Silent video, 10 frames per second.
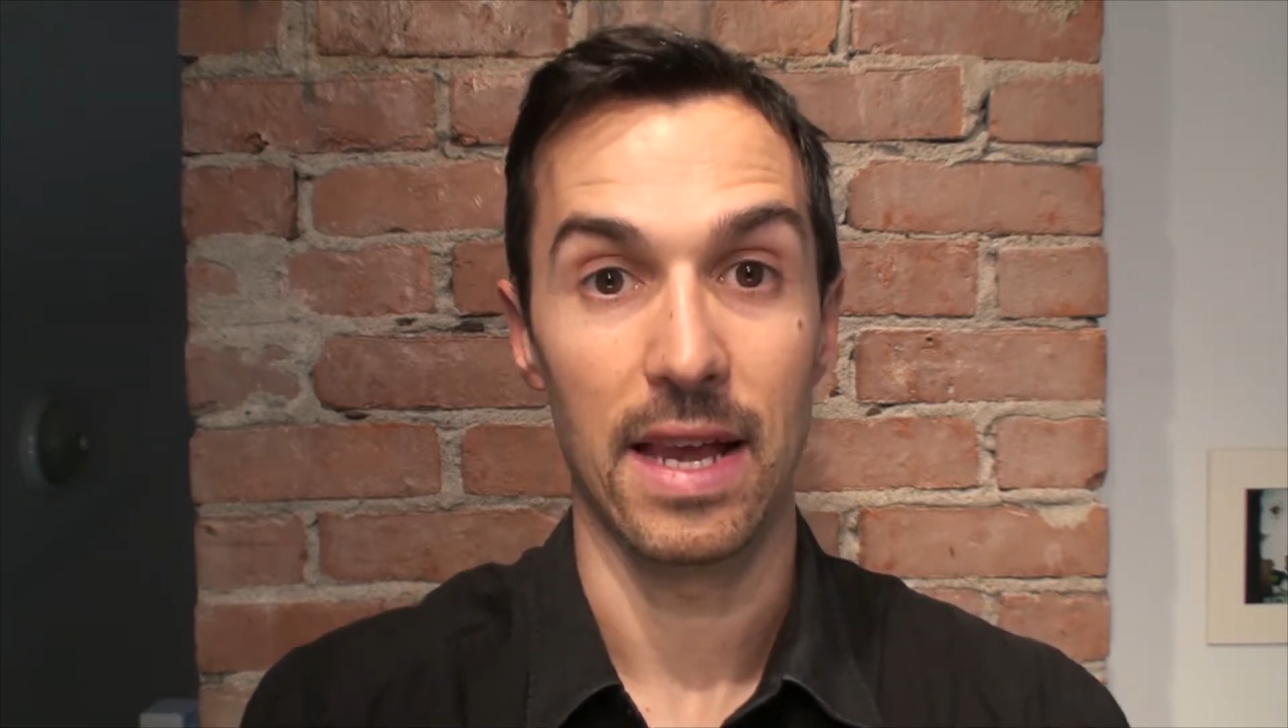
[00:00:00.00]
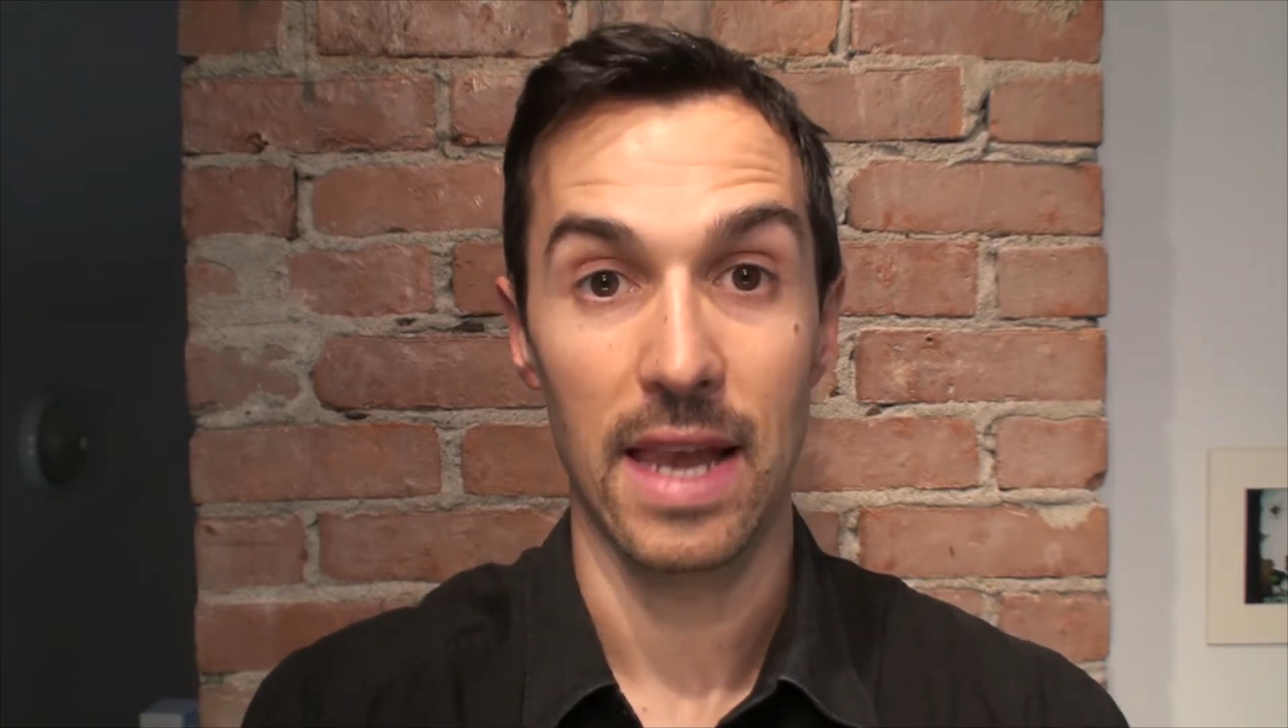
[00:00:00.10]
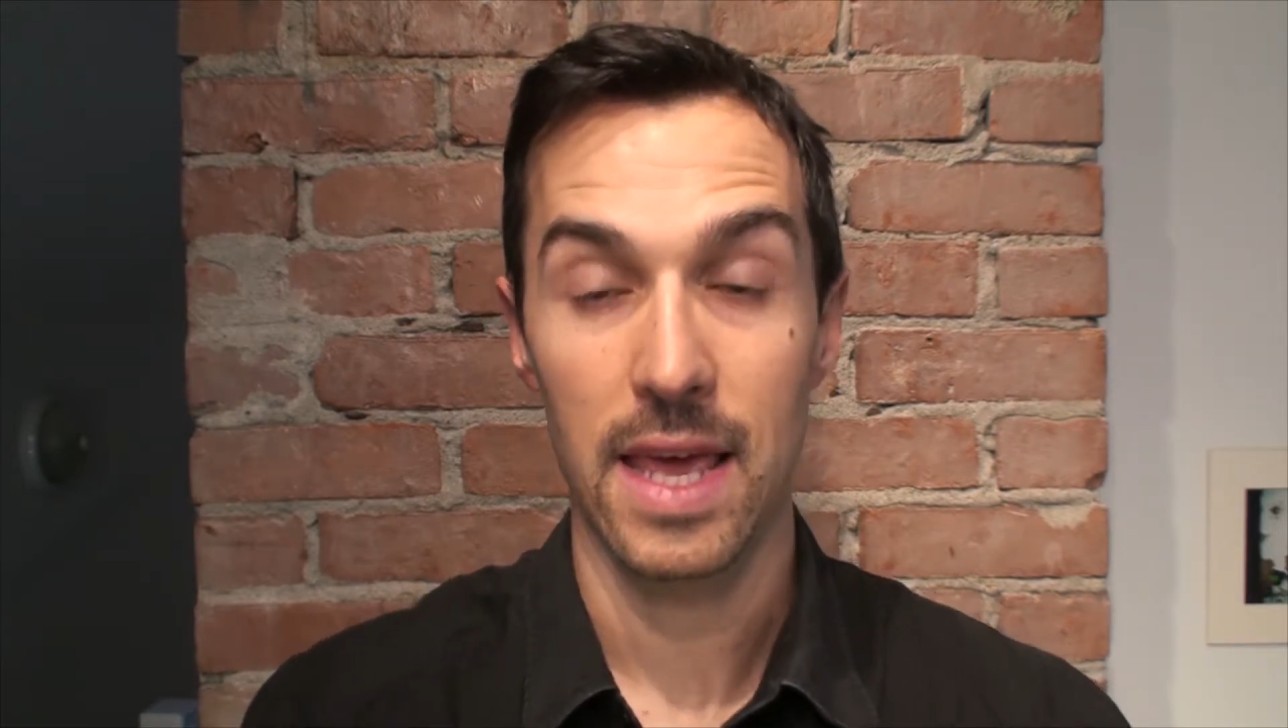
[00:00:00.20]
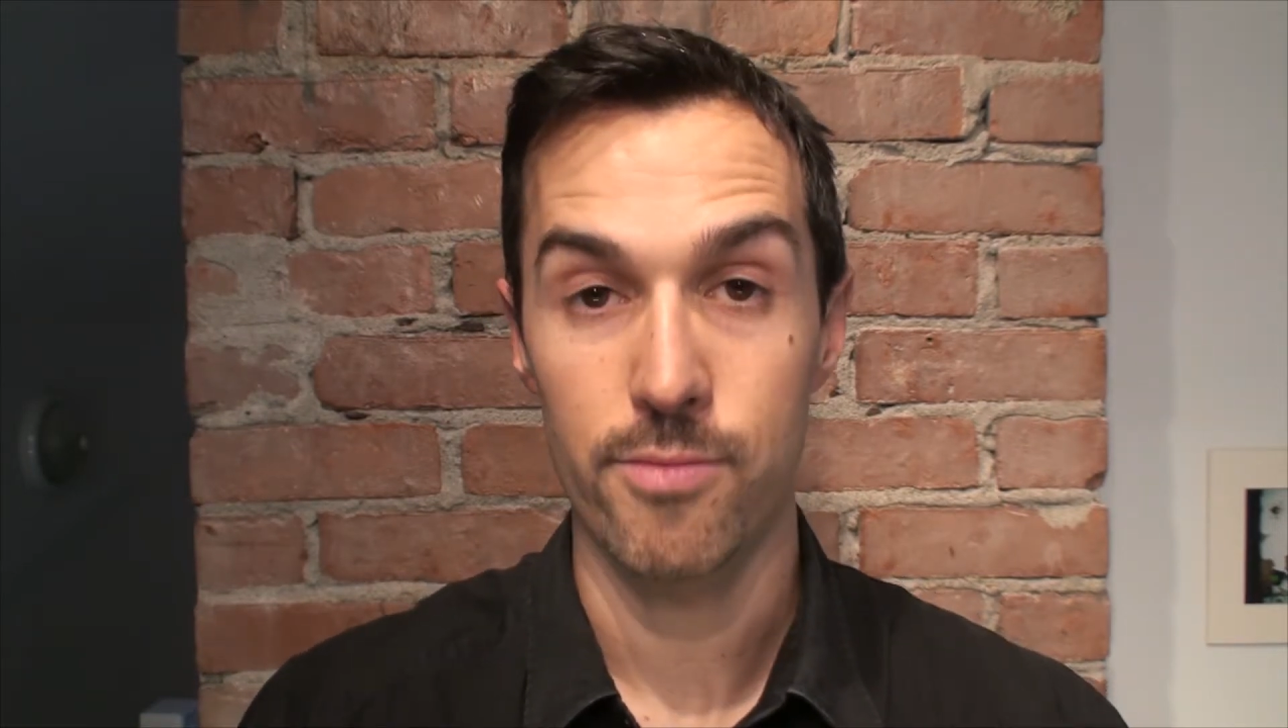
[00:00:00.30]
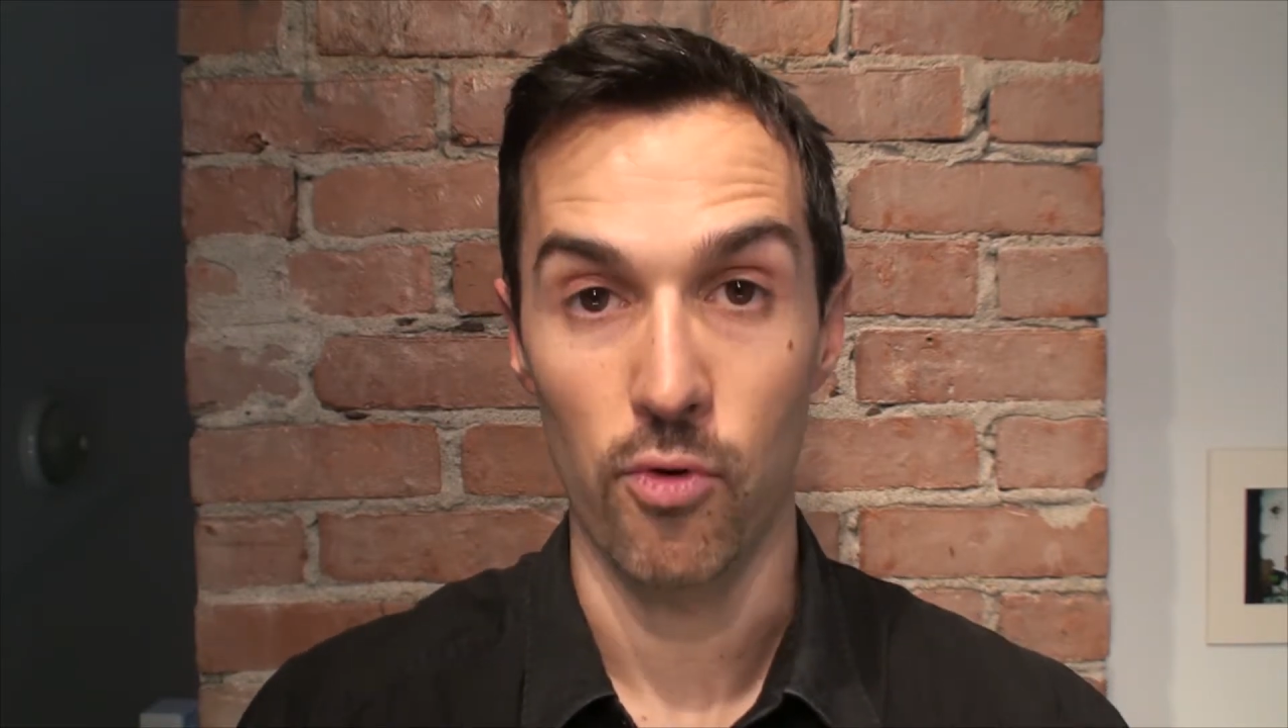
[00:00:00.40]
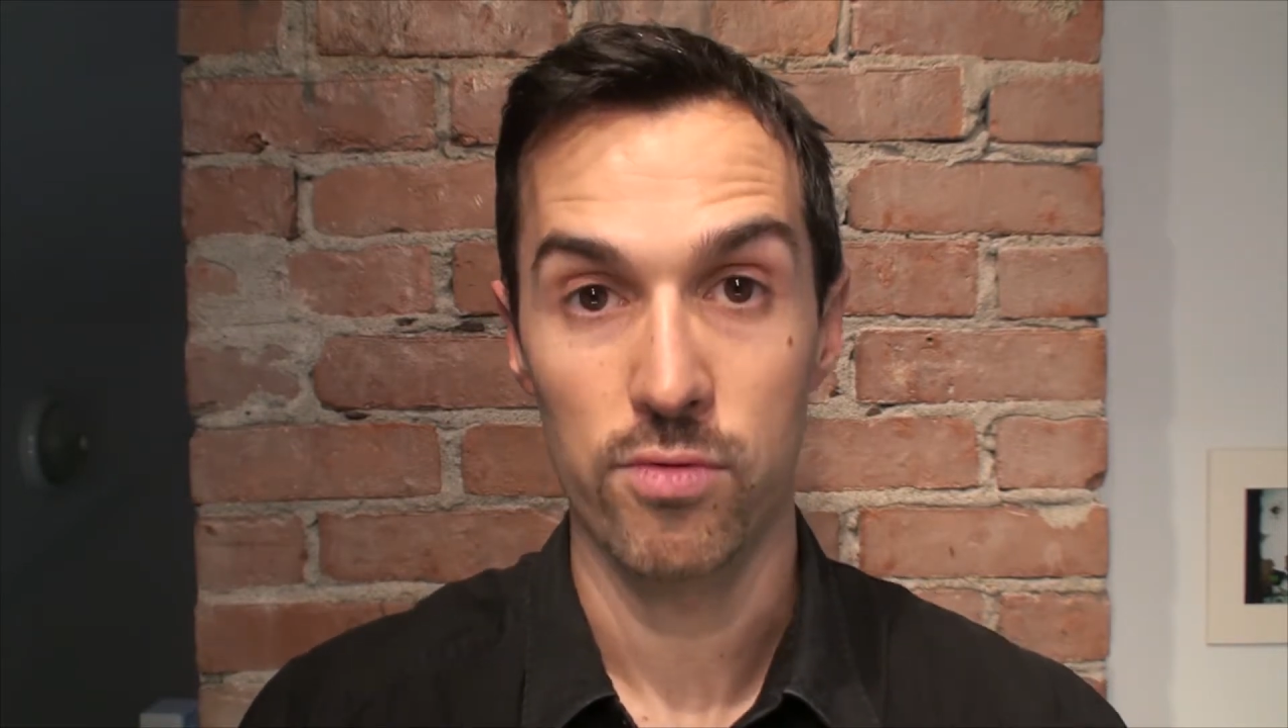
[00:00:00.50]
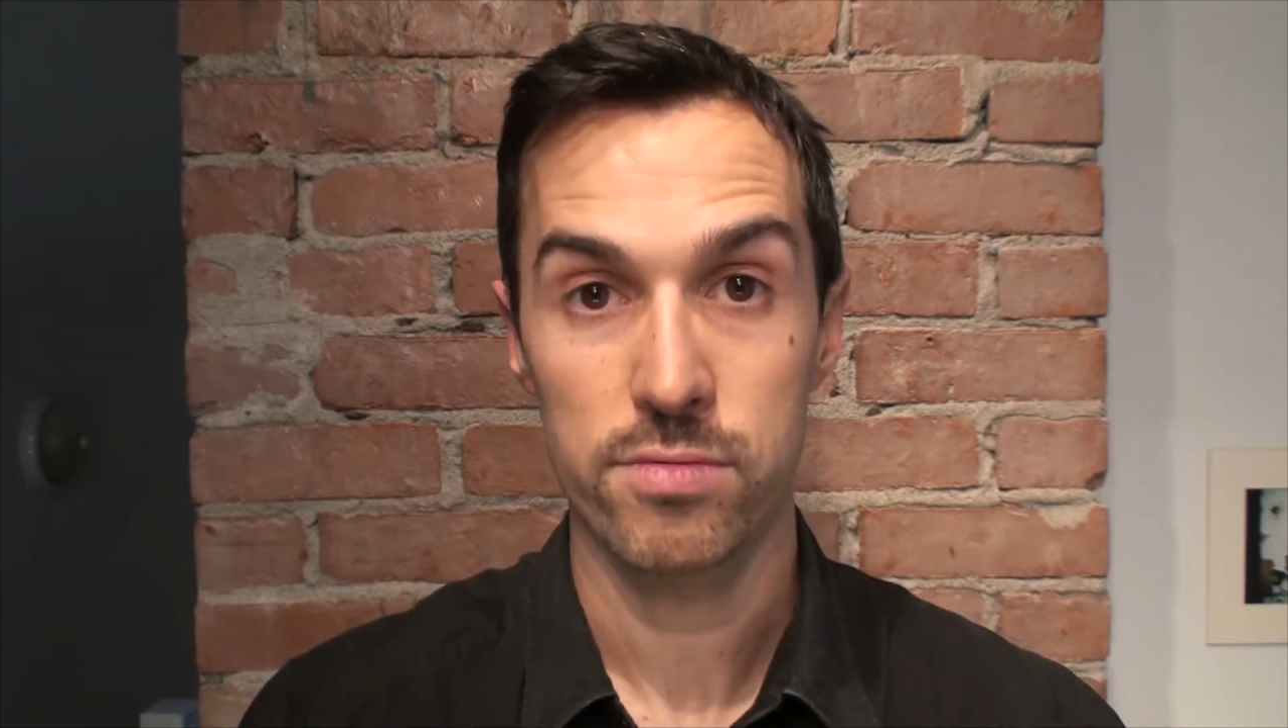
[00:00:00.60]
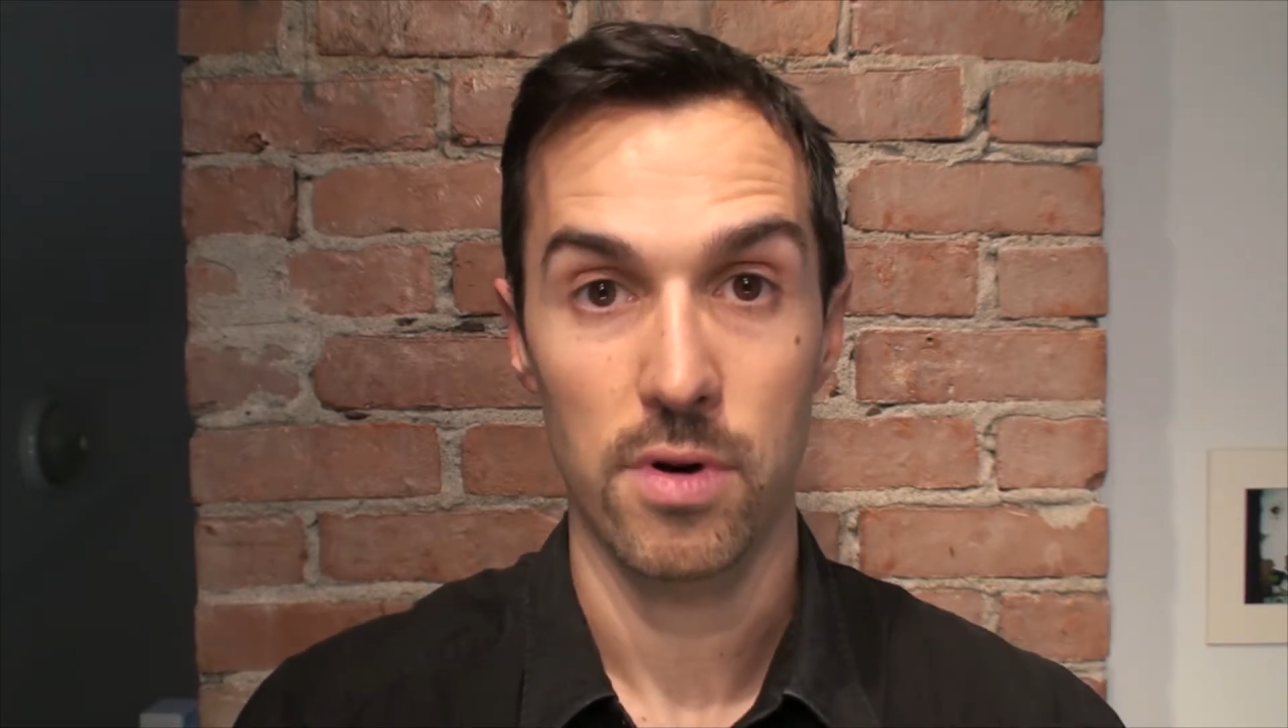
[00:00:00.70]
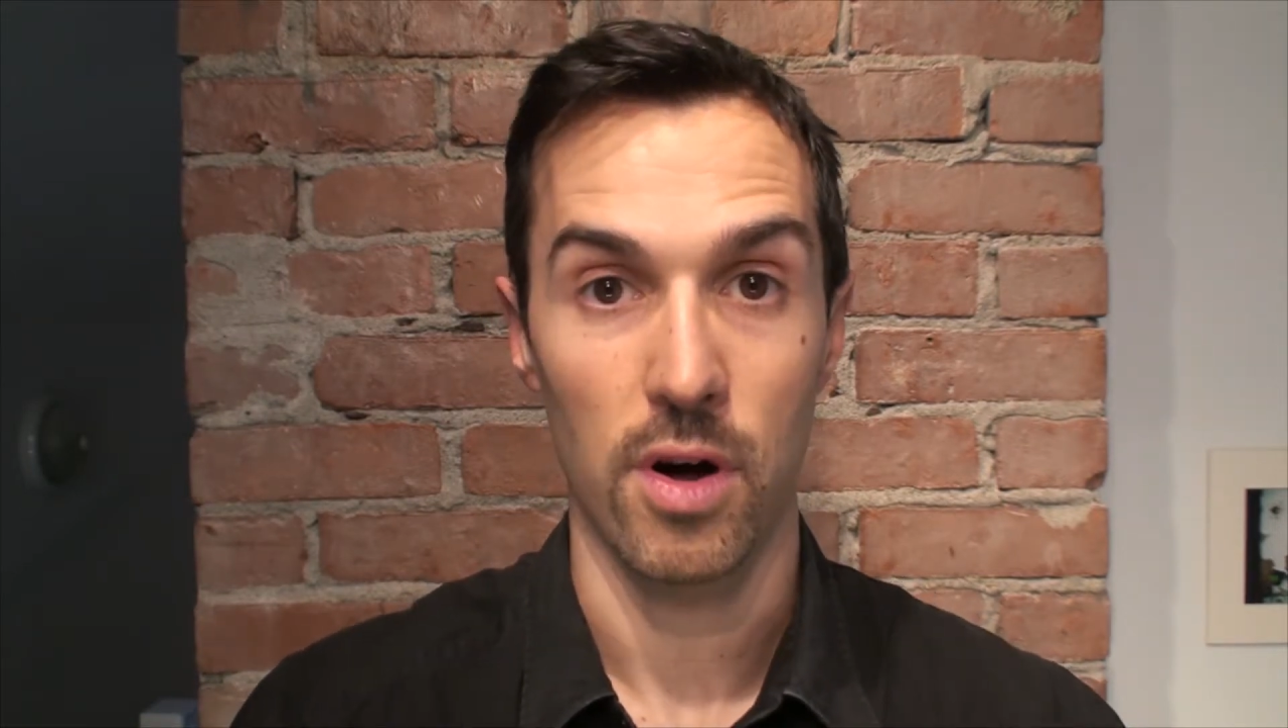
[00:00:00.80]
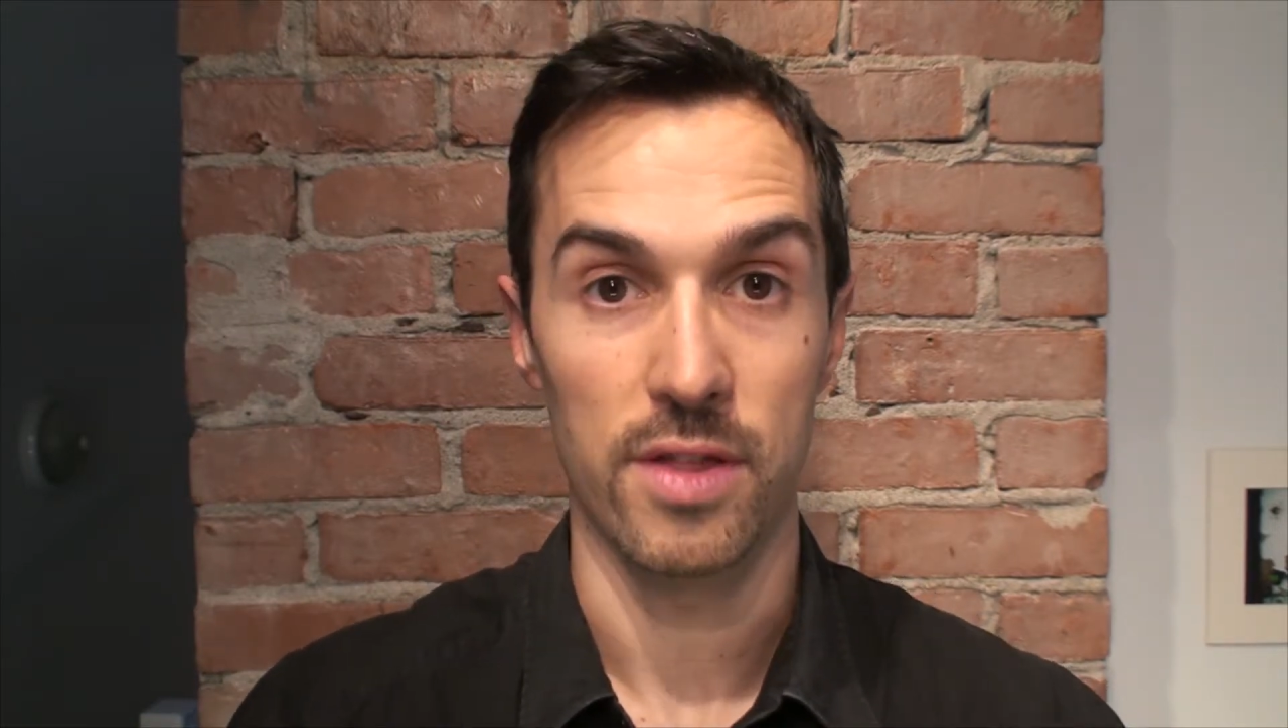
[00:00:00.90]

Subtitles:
label